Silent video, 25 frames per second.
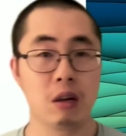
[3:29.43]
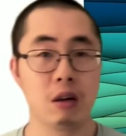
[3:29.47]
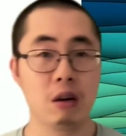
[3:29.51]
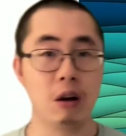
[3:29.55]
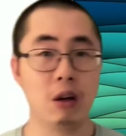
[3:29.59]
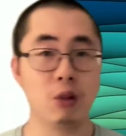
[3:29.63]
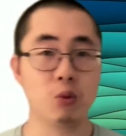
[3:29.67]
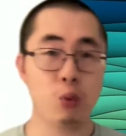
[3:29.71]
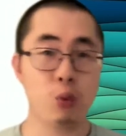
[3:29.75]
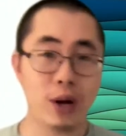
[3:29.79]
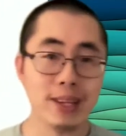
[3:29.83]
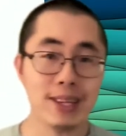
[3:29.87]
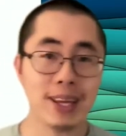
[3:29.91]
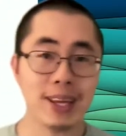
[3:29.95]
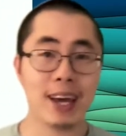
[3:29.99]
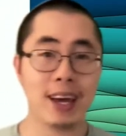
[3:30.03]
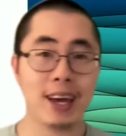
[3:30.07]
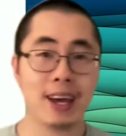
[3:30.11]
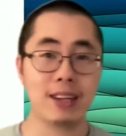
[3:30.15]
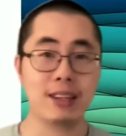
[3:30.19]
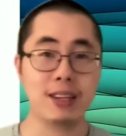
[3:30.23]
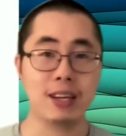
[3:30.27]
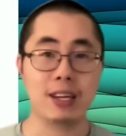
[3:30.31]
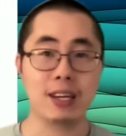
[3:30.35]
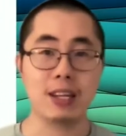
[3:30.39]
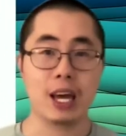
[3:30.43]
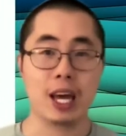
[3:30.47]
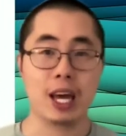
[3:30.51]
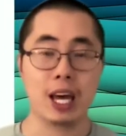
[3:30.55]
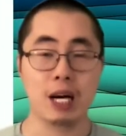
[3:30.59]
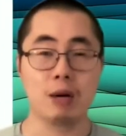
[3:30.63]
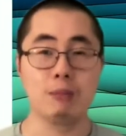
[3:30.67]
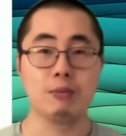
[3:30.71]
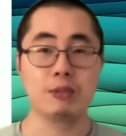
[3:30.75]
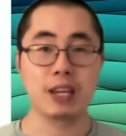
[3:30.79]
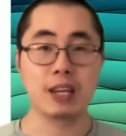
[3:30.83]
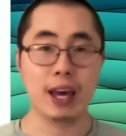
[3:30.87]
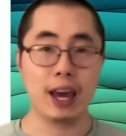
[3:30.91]
On one hand, it
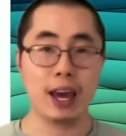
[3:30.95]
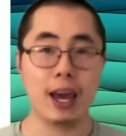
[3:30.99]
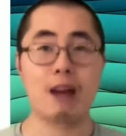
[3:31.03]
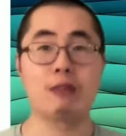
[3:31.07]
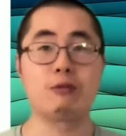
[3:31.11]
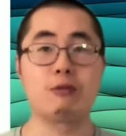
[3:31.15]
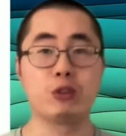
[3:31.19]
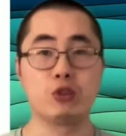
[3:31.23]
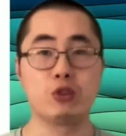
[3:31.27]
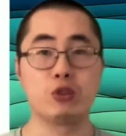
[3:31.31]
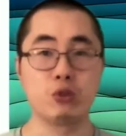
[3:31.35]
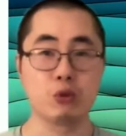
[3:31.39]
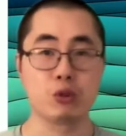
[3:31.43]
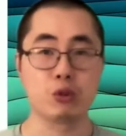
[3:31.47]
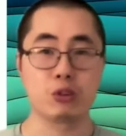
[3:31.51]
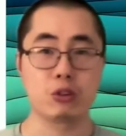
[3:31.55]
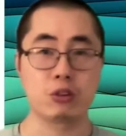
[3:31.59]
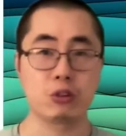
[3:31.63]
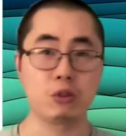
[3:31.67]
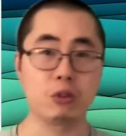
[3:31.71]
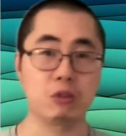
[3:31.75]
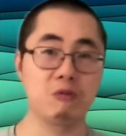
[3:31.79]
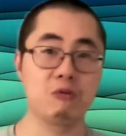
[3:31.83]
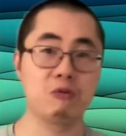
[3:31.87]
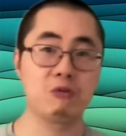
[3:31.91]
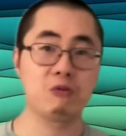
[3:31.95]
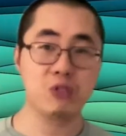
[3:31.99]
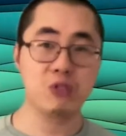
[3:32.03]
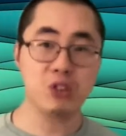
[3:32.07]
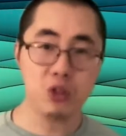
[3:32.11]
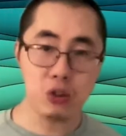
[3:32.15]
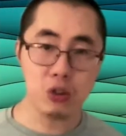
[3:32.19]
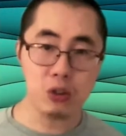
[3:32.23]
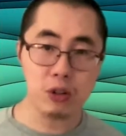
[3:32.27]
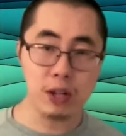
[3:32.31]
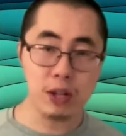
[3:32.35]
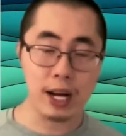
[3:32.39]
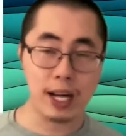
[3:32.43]
helps average users
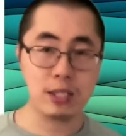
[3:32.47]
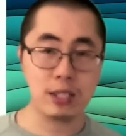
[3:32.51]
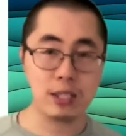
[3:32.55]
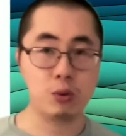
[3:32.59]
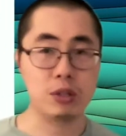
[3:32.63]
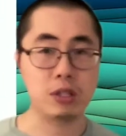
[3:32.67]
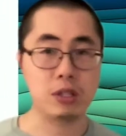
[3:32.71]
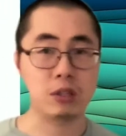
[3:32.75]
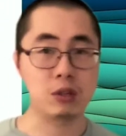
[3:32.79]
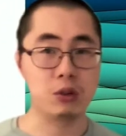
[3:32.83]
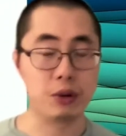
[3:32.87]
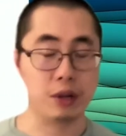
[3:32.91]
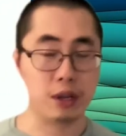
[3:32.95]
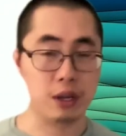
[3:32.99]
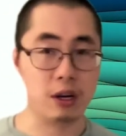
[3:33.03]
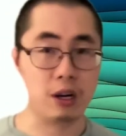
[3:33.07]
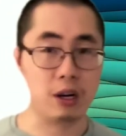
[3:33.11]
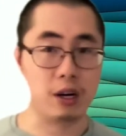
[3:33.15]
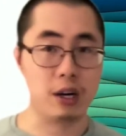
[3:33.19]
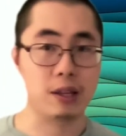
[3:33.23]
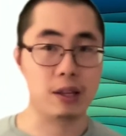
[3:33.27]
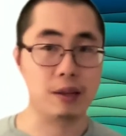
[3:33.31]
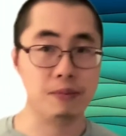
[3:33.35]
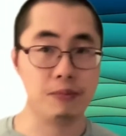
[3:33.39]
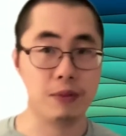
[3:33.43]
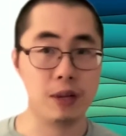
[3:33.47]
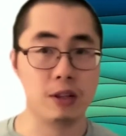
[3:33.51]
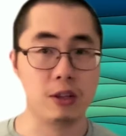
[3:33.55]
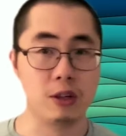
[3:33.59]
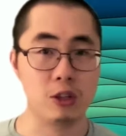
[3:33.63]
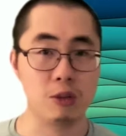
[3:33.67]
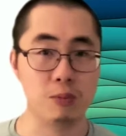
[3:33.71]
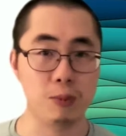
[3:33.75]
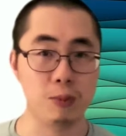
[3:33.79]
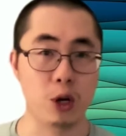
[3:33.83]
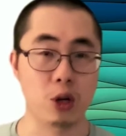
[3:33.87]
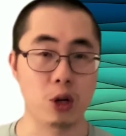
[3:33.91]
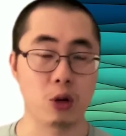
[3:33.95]
visualize what's going on in their
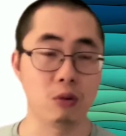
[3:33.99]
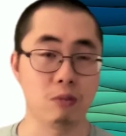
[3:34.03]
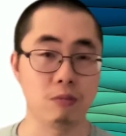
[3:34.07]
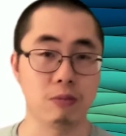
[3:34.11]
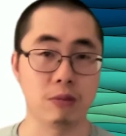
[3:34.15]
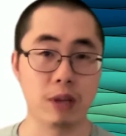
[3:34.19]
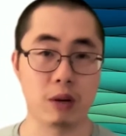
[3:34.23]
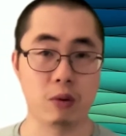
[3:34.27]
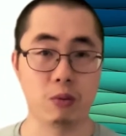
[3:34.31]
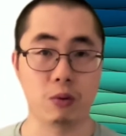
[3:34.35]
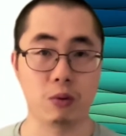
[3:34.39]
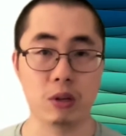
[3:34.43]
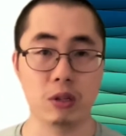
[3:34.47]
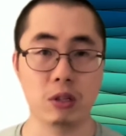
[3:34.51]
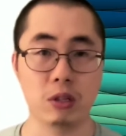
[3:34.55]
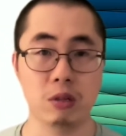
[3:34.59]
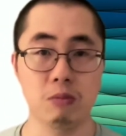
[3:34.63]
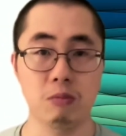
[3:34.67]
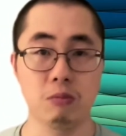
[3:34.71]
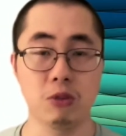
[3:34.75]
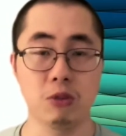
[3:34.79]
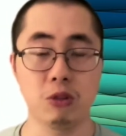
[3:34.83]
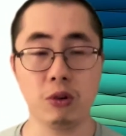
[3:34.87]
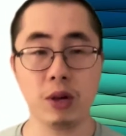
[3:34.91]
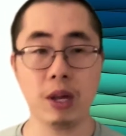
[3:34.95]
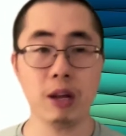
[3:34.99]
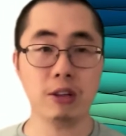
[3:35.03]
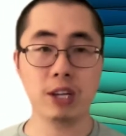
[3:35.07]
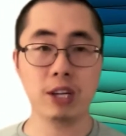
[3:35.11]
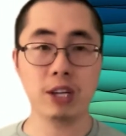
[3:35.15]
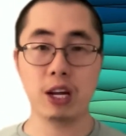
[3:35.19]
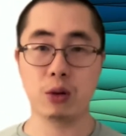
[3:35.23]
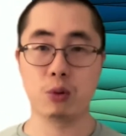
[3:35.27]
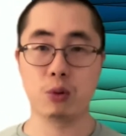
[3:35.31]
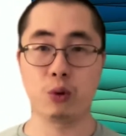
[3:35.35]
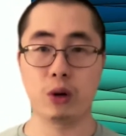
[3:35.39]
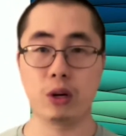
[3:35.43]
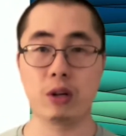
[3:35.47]
smart home networks. So here's
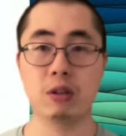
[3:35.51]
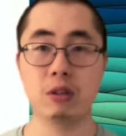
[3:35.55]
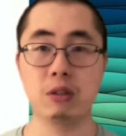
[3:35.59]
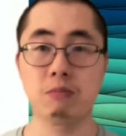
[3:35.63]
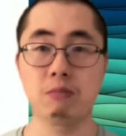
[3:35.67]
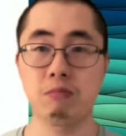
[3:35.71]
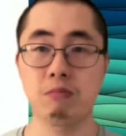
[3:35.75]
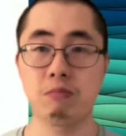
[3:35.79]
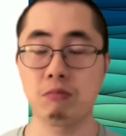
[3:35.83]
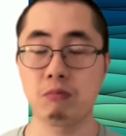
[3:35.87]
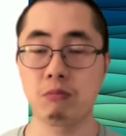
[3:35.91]
how it works.